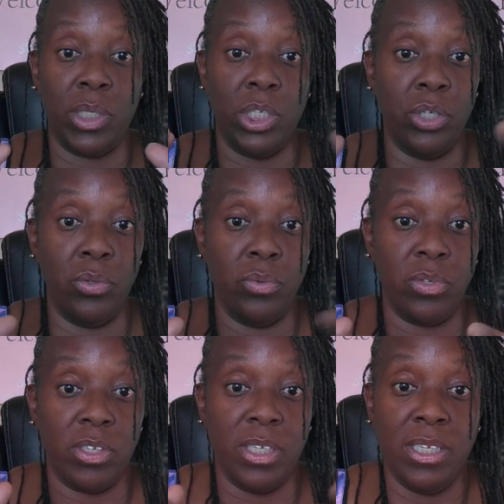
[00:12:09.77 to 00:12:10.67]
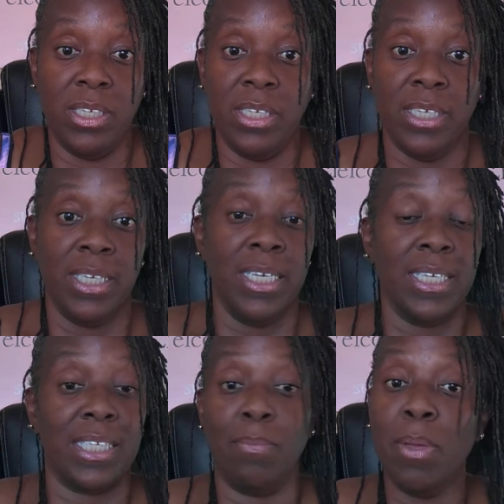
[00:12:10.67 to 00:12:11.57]
can use?
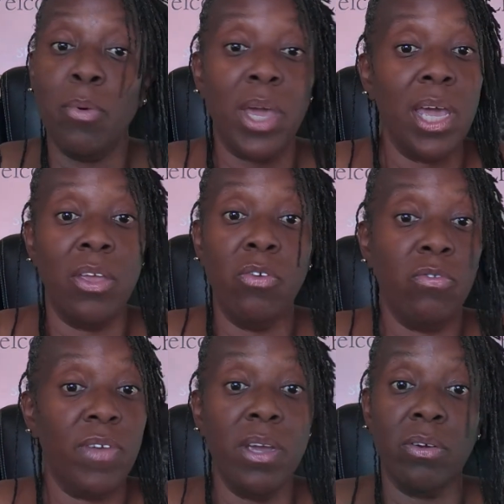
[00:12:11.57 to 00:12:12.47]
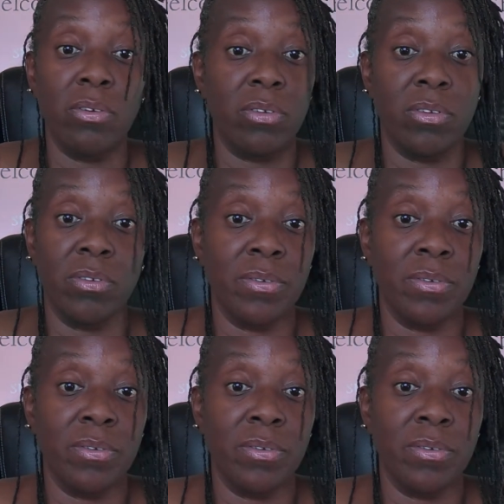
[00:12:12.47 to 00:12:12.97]
Some people can't use fingers.